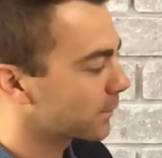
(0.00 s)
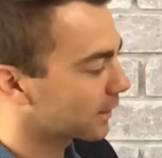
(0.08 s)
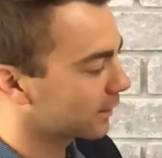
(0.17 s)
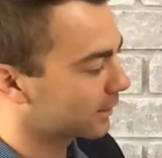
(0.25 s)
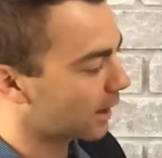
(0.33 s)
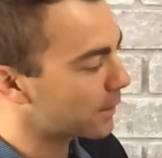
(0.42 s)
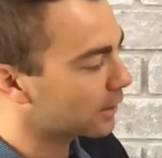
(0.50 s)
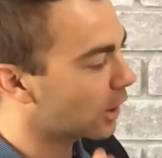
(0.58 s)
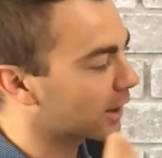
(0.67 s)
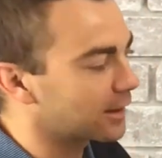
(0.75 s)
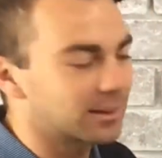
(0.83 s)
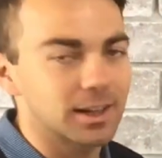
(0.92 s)
Something
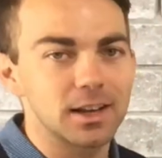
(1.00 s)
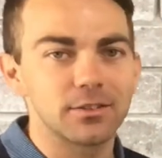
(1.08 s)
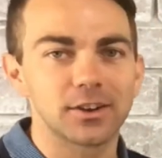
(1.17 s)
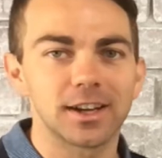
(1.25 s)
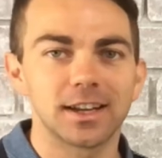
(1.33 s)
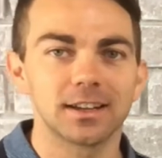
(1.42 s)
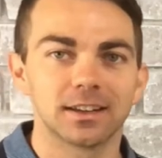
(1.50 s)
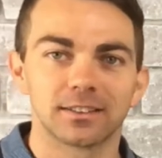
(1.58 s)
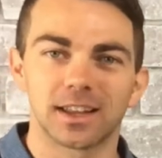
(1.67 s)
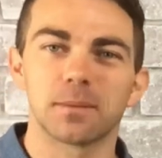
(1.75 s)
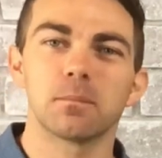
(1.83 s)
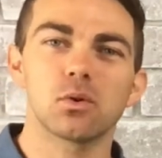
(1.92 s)
like a TV,
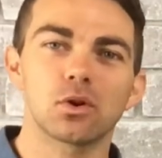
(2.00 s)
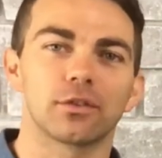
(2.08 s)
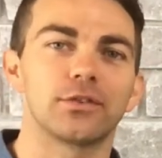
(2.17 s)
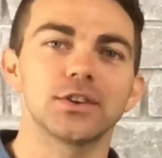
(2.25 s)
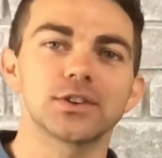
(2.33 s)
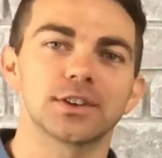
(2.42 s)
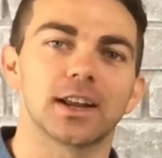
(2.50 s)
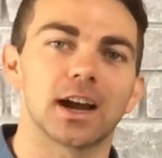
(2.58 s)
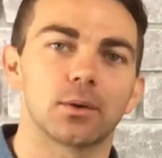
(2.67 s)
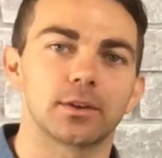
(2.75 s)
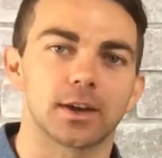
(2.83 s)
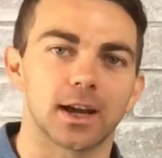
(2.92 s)
they're more efficient
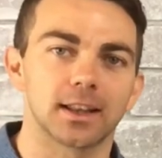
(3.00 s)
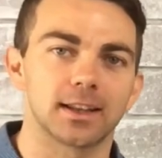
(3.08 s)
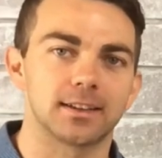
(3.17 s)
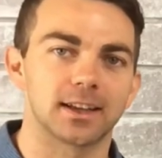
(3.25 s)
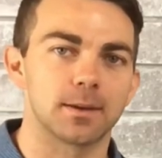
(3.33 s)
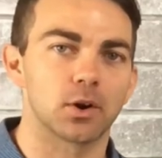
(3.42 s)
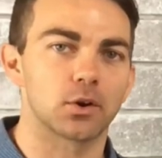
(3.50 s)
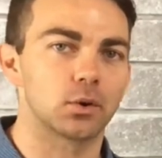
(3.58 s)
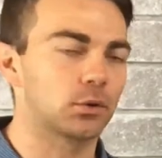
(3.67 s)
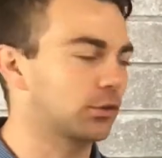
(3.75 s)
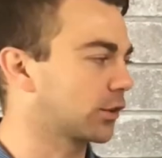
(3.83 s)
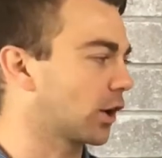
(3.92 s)
now with your LED
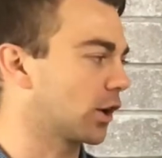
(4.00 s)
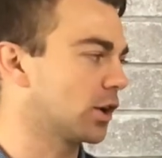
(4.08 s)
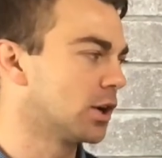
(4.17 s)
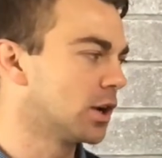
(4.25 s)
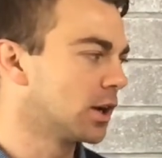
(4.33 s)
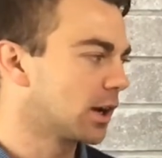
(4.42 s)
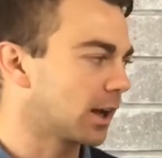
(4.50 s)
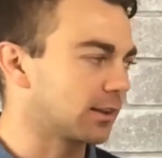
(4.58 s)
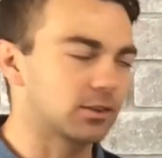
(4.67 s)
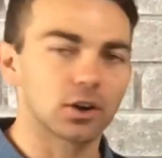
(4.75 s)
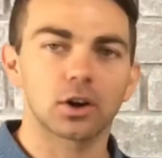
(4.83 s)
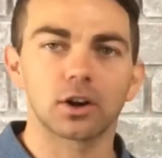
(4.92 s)
models, so
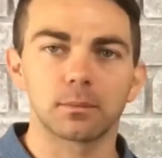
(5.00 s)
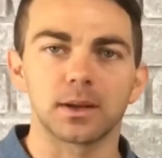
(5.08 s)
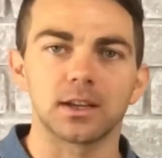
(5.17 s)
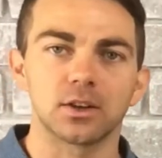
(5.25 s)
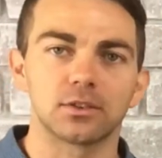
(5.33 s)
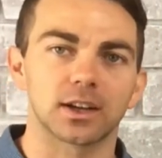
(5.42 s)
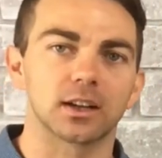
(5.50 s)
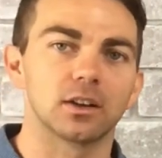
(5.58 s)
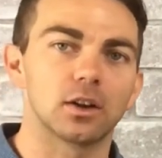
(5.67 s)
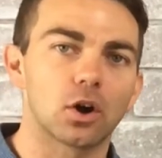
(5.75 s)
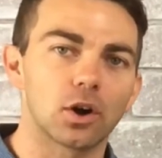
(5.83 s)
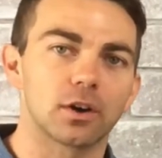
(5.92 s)
it's not going to be using a
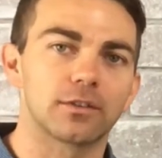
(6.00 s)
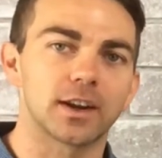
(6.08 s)
lot of